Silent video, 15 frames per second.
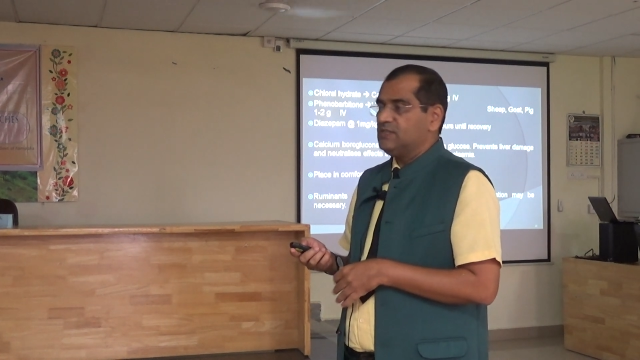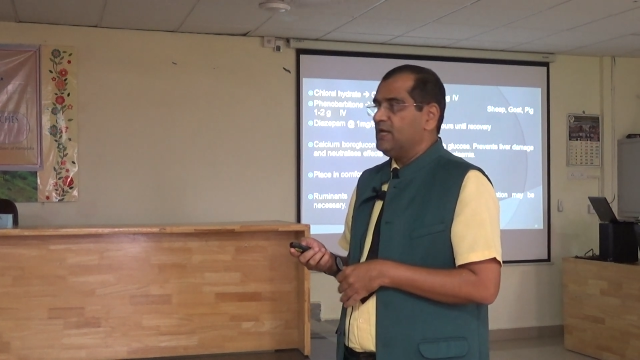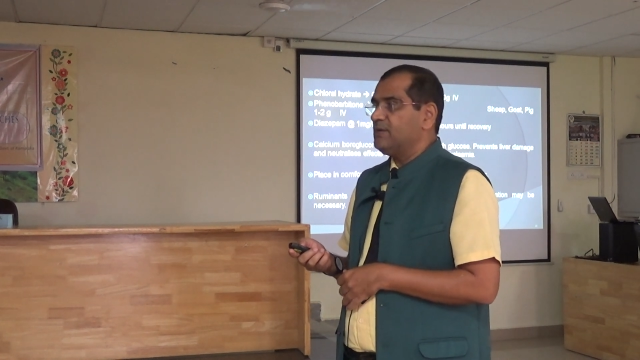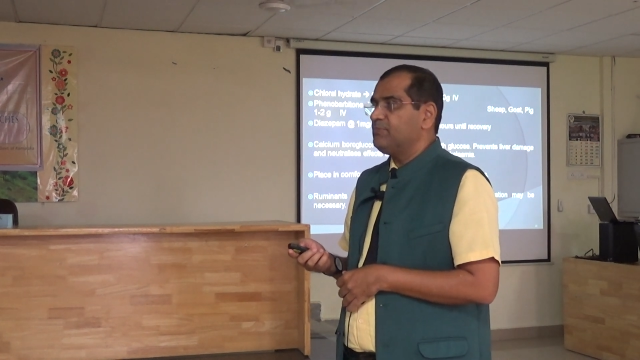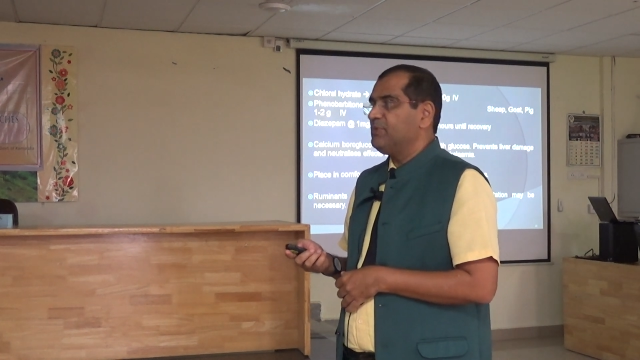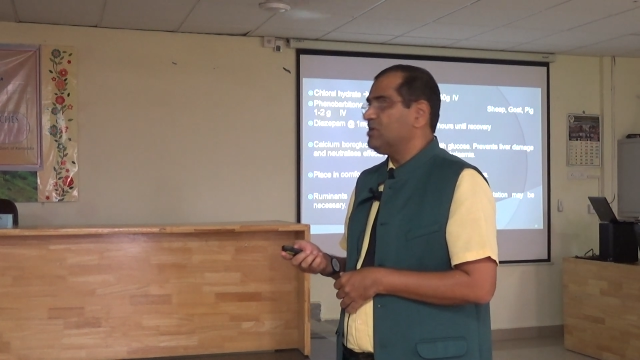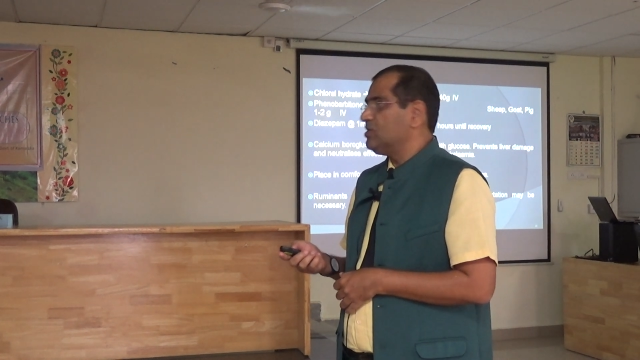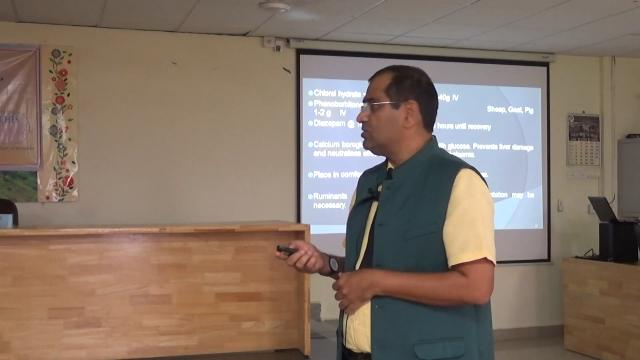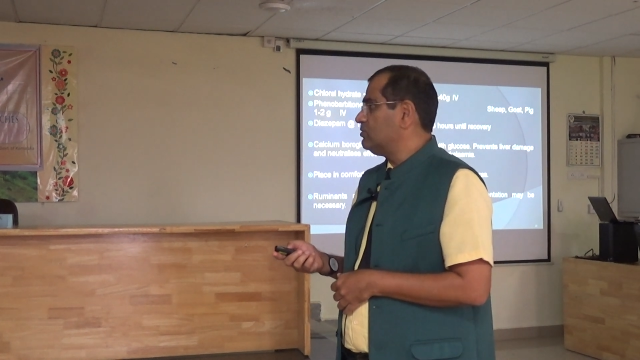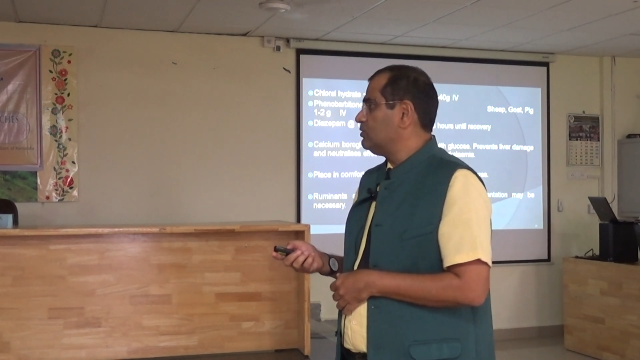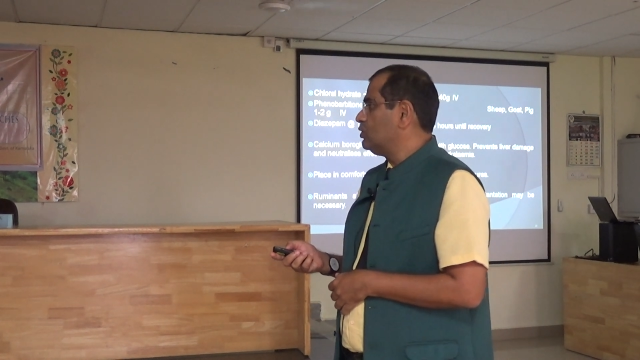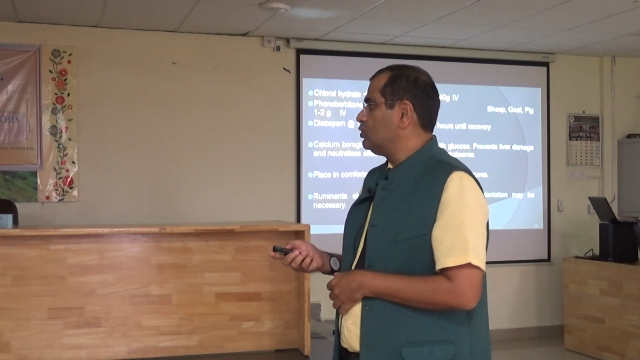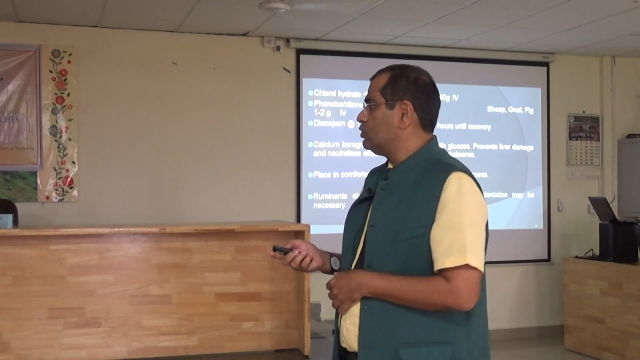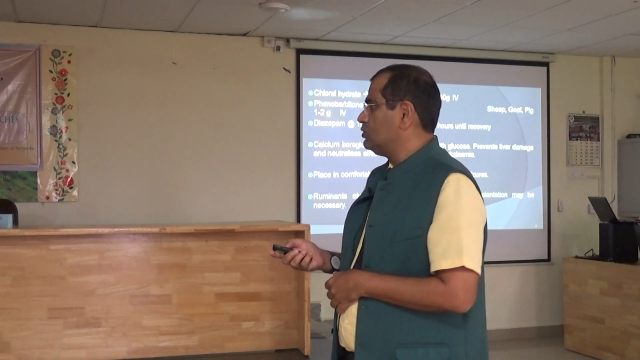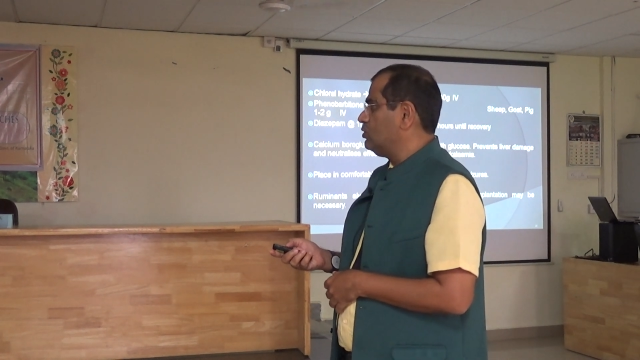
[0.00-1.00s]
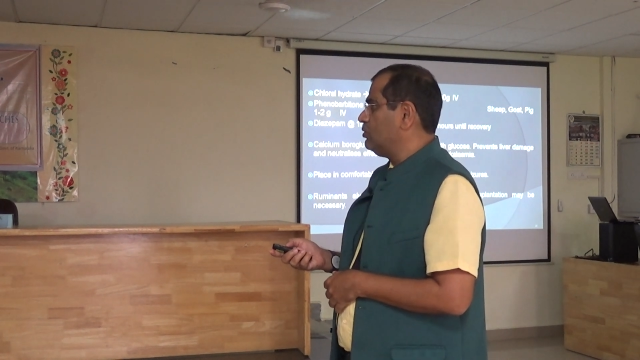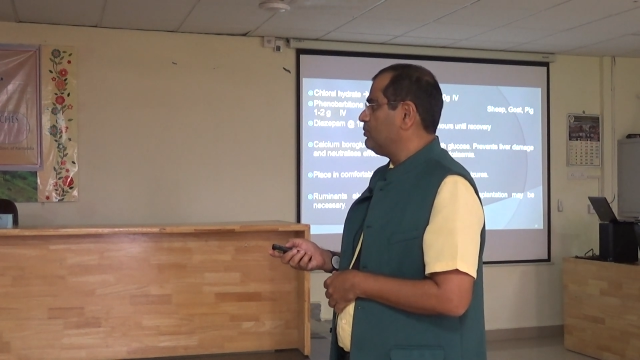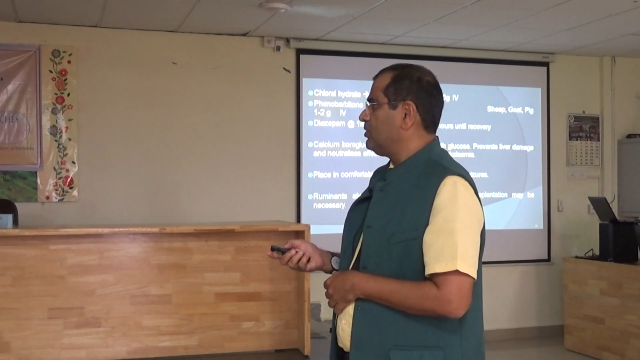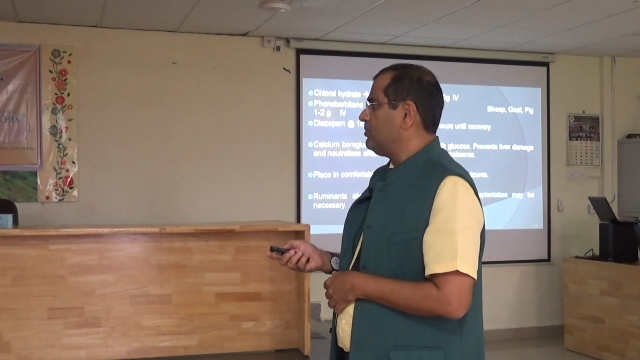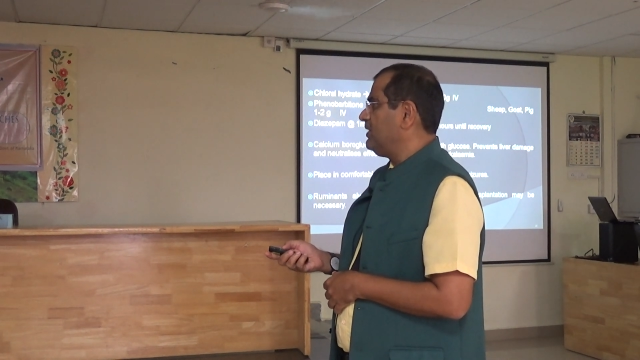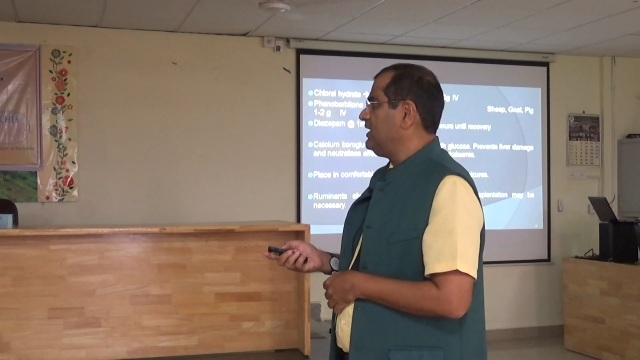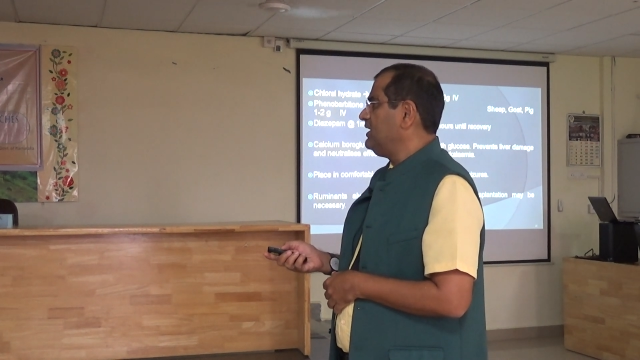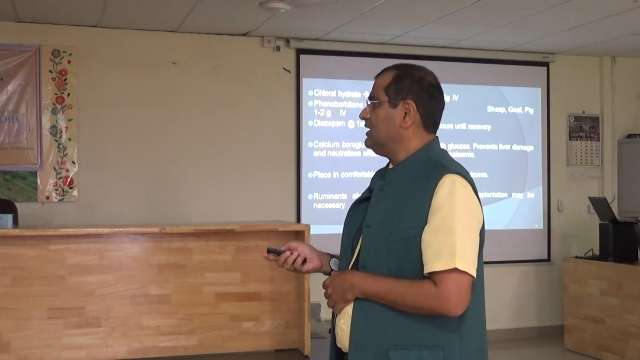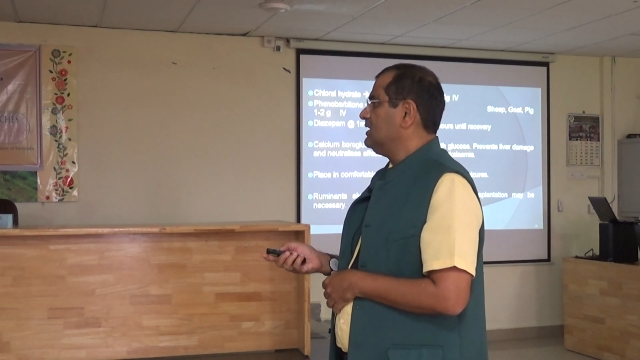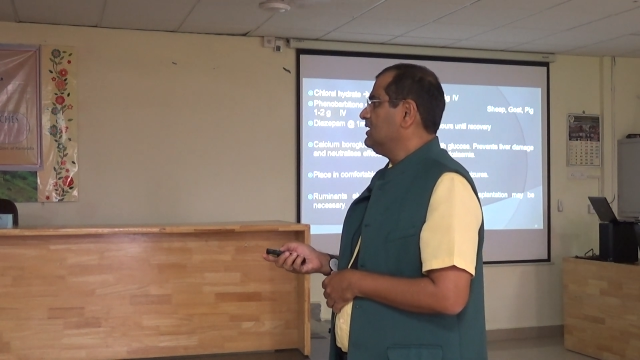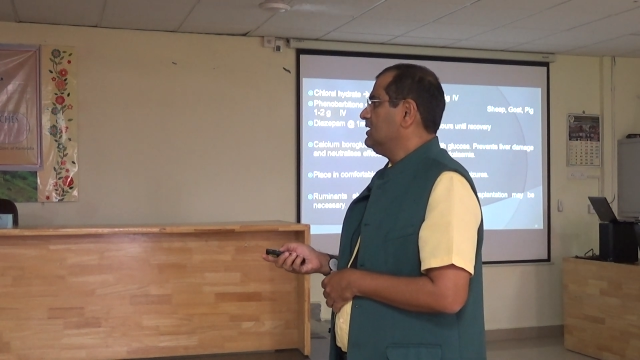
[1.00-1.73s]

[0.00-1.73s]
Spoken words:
like metoclopramide